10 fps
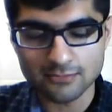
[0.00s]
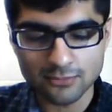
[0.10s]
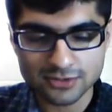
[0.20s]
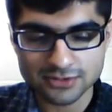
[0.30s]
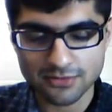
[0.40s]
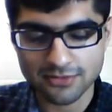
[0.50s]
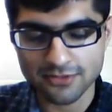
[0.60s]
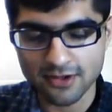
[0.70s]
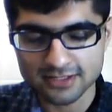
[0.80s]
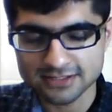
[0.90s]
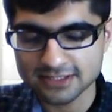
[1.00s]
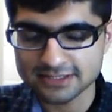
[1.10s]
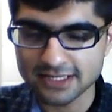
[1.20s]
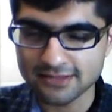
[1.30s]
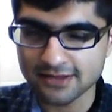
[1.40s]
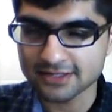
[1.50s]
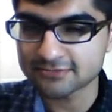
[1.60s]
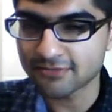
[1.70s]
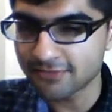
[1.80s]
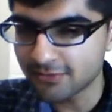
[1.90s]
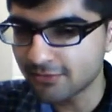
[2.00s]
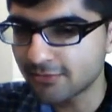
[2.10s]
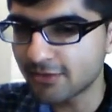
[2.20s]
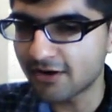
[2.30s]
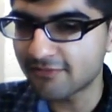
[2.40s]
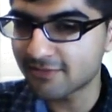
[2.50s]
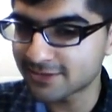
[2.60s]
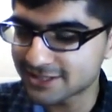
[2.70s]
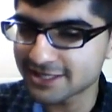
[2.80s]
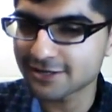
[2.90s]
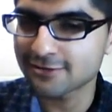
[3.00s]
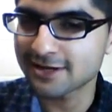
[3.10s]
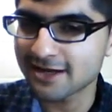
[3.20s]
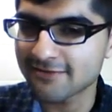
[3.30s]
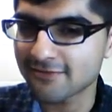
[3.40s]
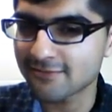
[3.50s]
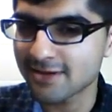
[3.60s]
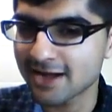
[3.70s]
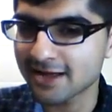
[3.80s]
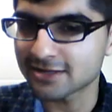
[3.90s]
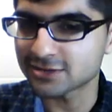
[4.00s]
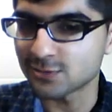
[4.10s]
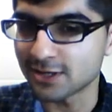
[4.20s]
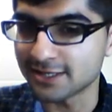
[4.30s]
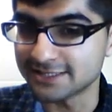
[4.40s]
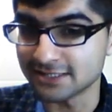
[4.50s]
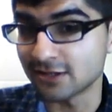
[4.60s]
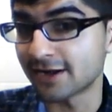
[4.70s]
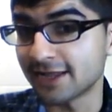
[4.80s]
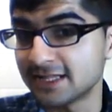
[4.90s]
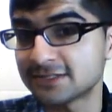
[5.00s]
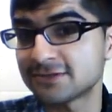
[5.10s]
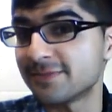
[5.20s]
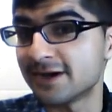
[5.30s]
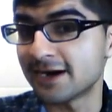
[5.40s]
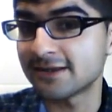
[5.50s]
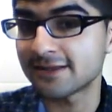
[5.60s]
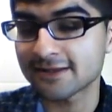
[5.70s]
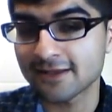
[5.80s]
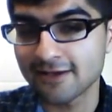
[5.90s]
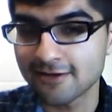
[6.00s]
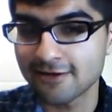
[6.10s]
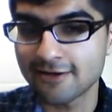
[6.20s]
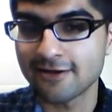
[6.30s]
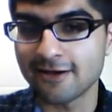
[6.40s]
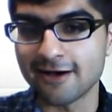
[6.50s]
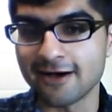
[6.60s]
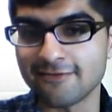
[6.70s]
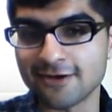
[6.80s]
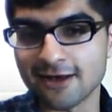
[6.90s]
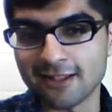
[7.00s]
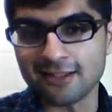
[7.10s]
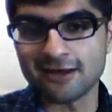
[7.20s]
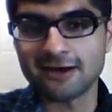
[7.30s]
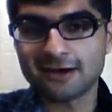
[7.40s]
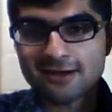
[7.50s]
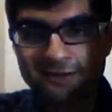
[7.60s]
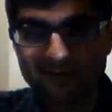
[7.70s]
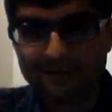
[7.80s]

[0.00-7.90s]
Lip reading: more so thoughts, you could say thoughts review of a particular knife of mine, as well as a lot of history behind it. I've got a lot of